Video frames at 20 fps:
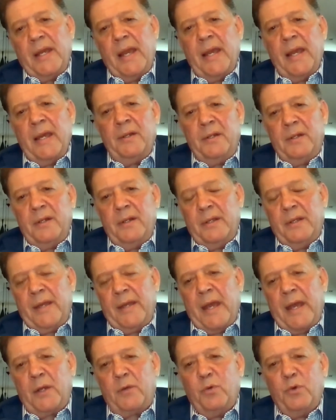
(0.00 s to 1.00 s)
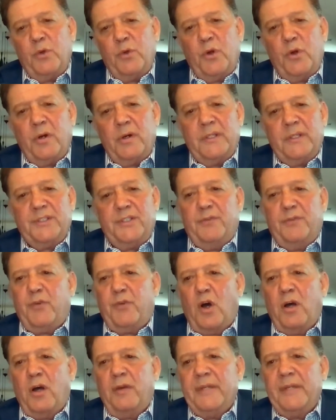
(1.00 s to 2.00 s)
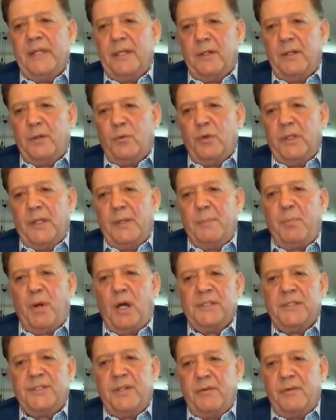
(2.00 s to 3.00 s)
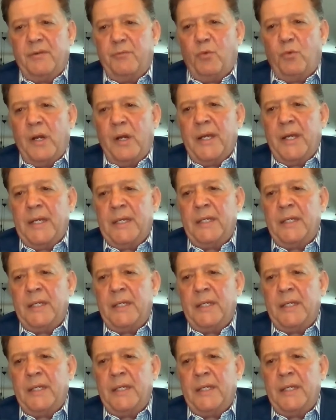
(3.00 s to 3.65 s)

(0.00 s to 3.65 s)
And Ecuador is evolving in a really positive way.